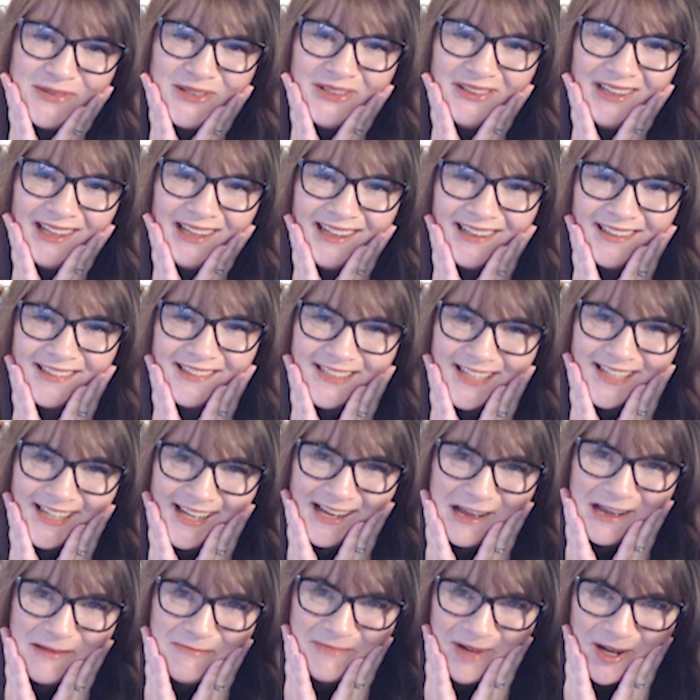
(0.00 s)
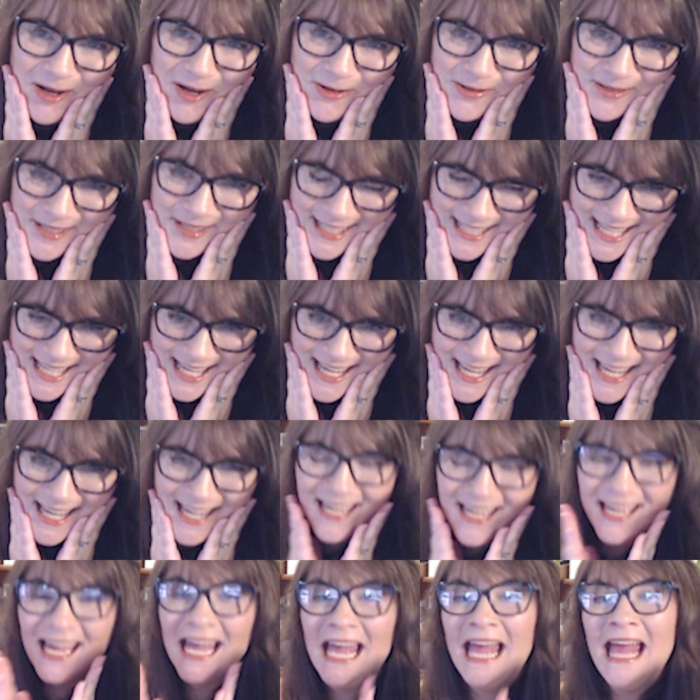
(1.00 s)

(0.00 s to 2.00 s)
Long time no see.